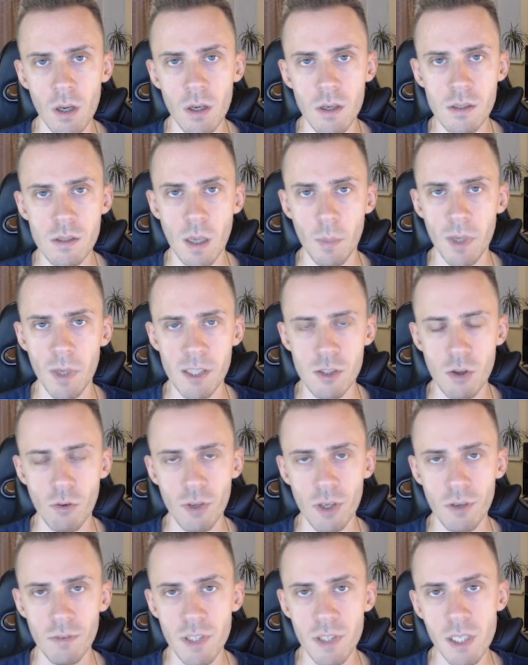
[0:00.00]
Sup guys,
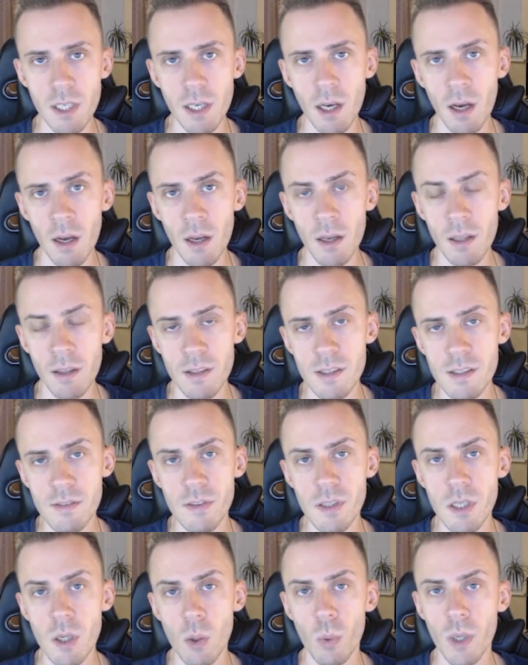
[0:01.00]
Ovodoff here. In this
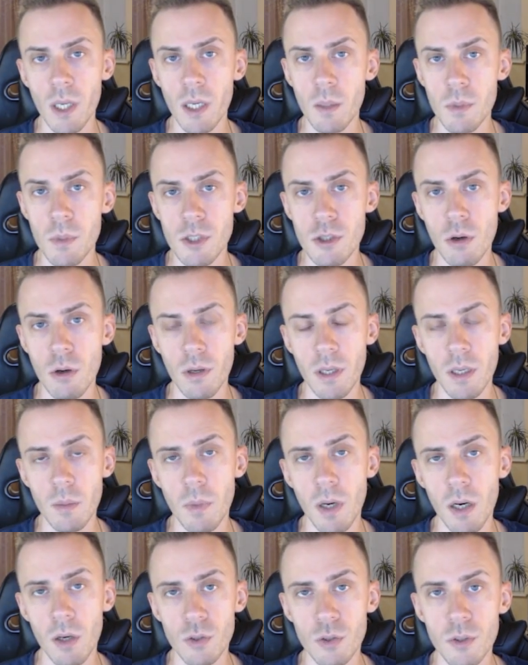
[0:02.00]
video we're going to be talking
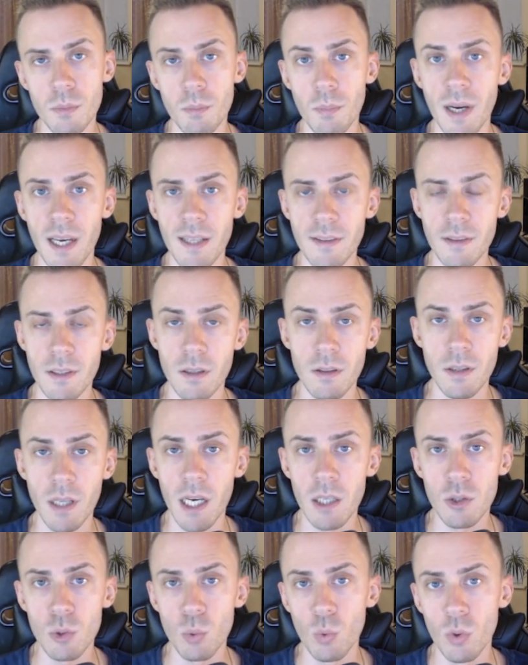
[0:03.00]
about Manta
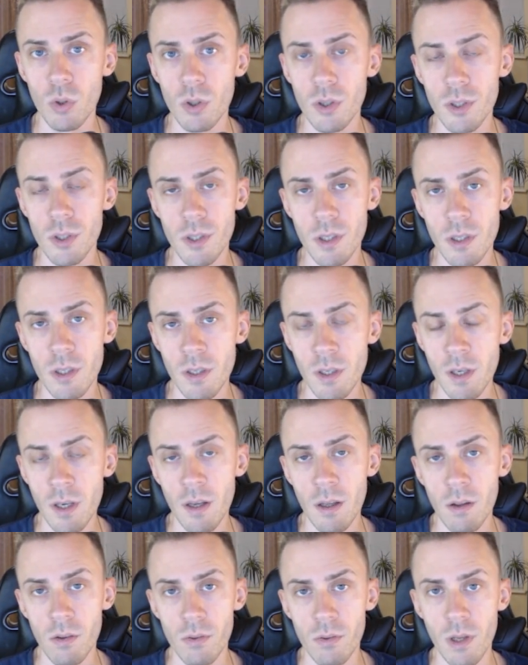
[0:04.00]
Network,
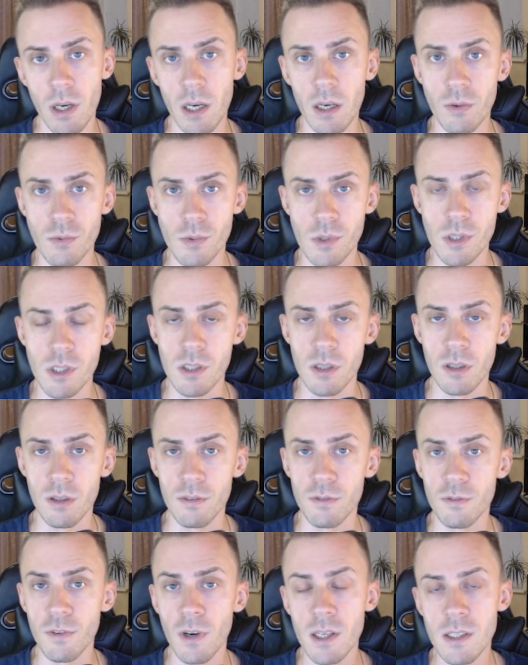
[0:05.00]
their
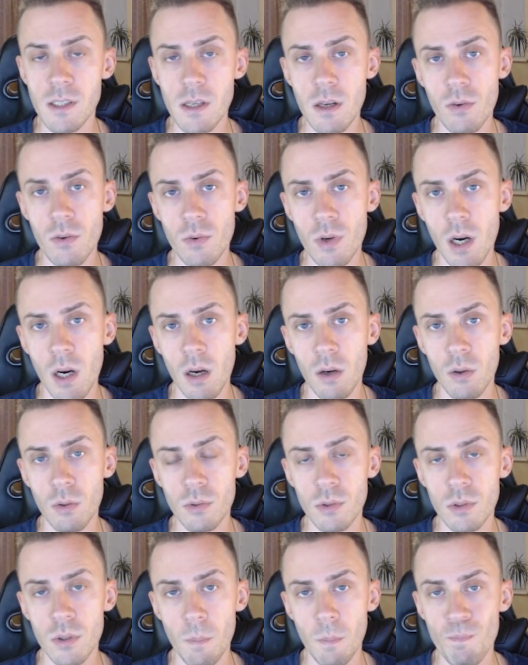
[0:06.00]
recent funding
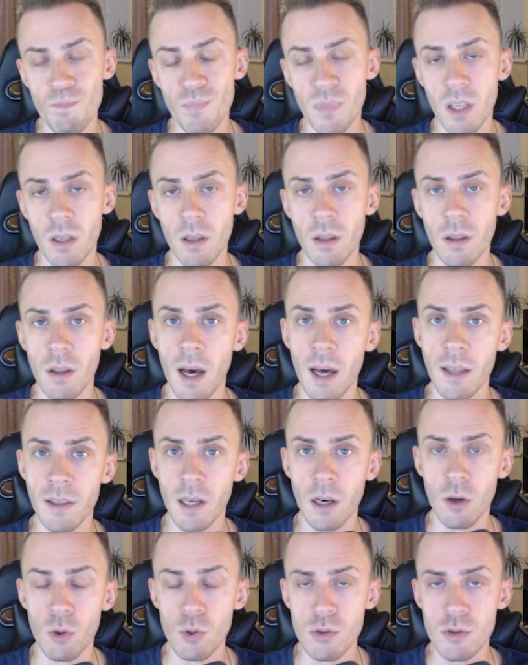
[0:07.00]
round, uh,
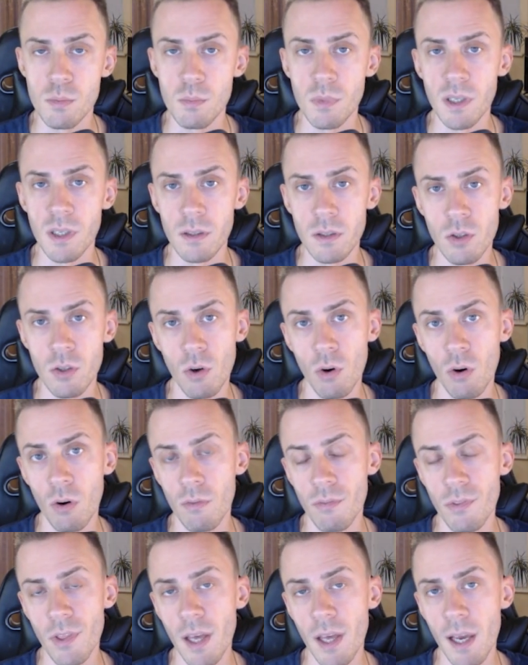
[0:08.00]
announcement
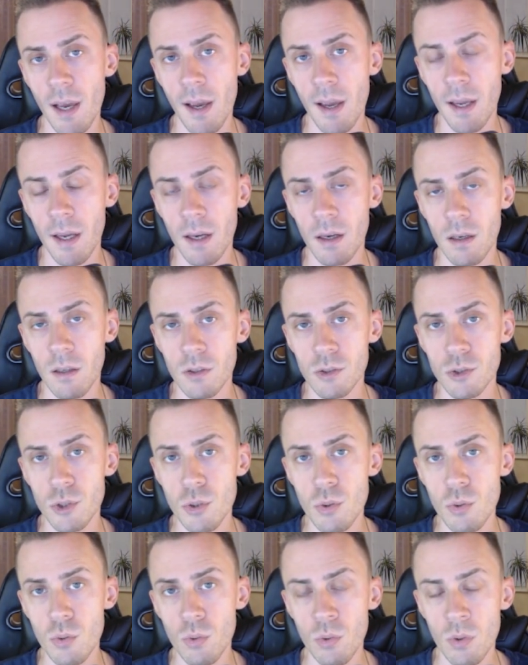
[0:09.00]
of their
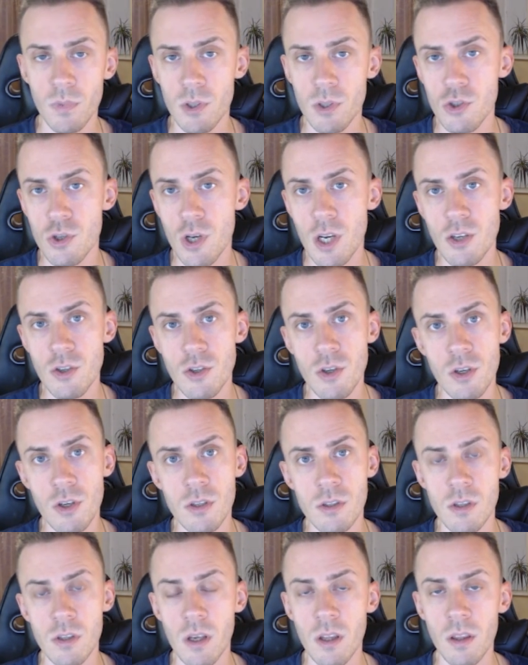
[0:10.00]
L2,
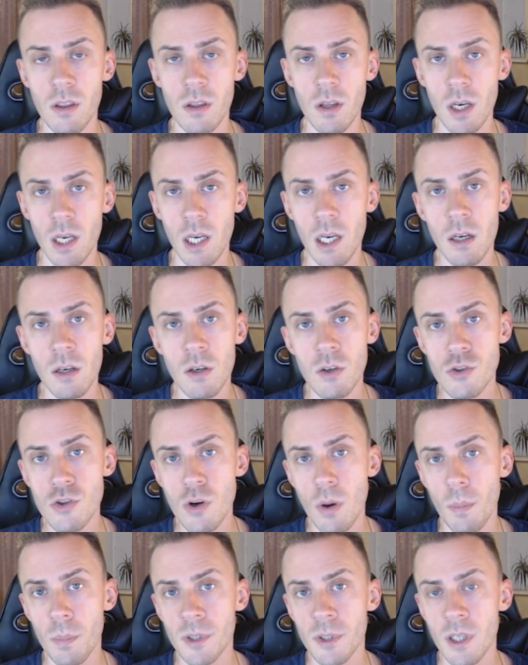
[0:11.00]
changes in the
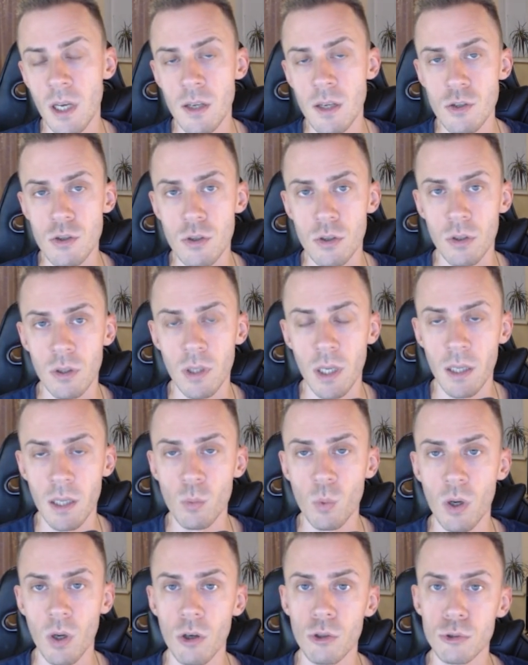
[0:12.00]
airdrop potential
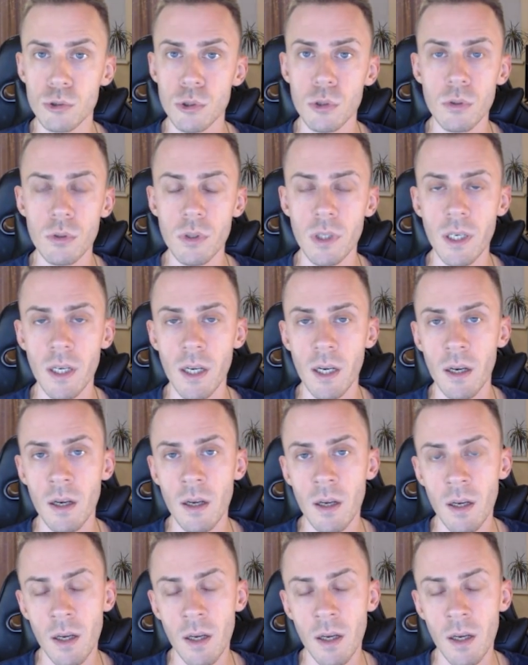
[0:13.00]
and we're also gonna